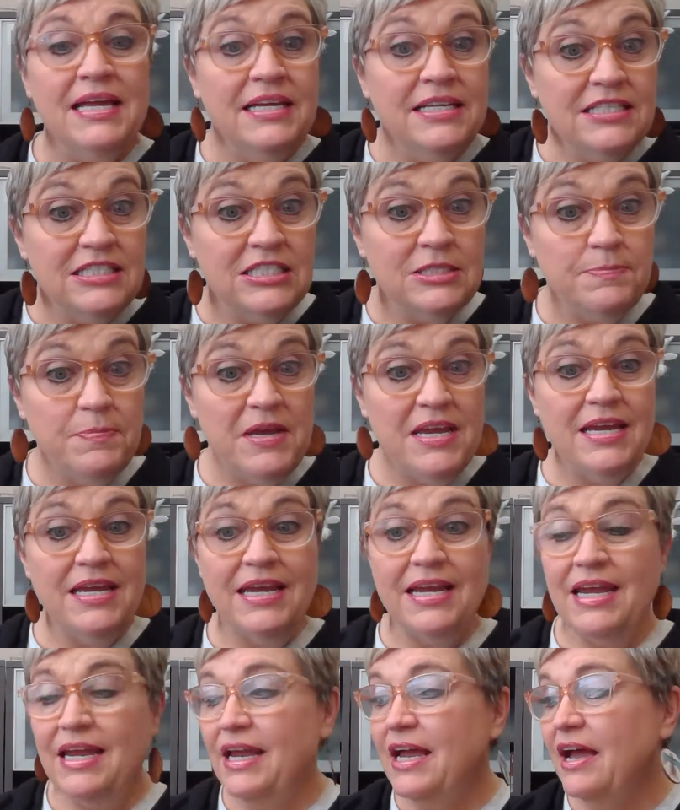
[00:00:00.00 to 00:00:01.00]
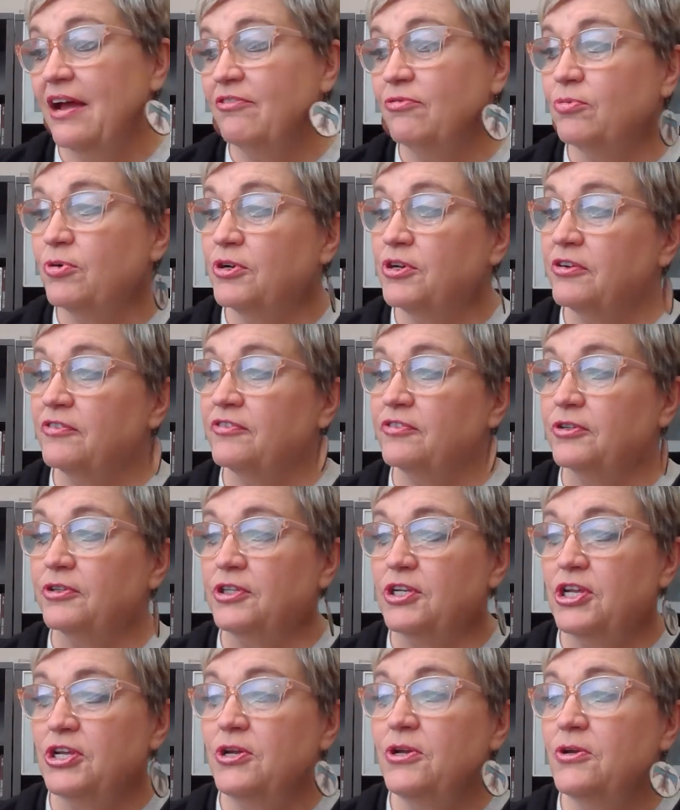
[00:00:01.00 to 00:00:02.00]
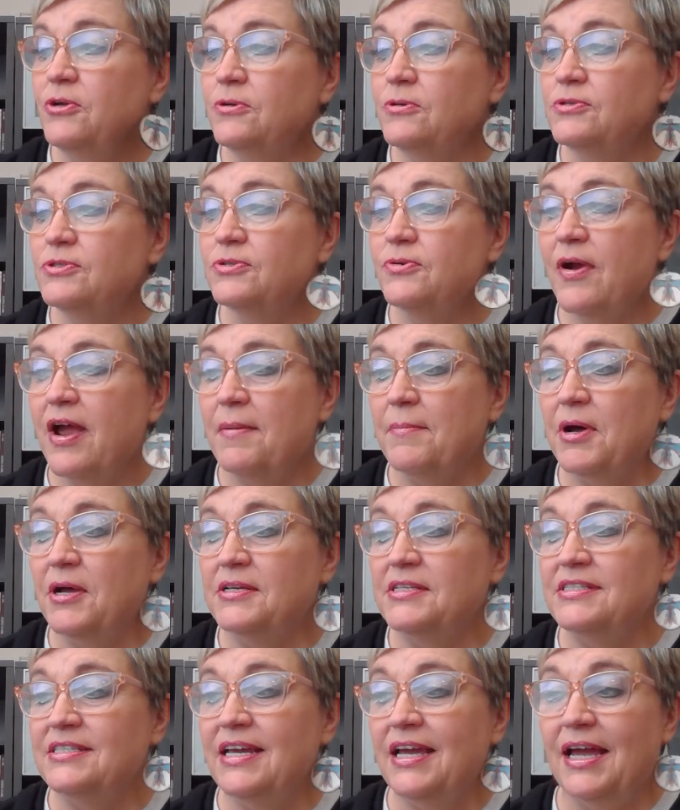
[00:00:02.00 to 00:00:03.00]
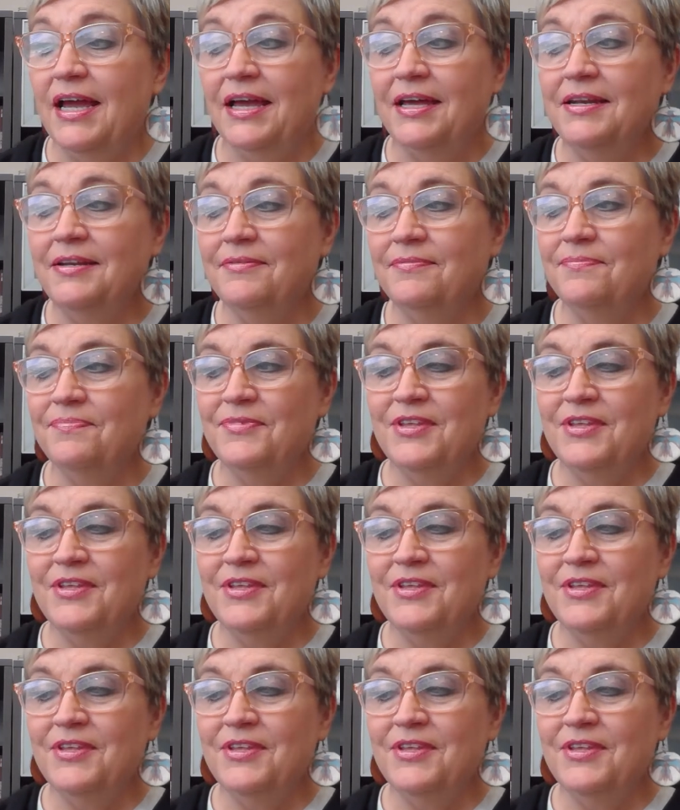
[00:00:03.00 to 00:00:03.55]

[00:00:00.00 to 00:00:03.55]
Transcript: Speaking of wonderful news, Grandma said.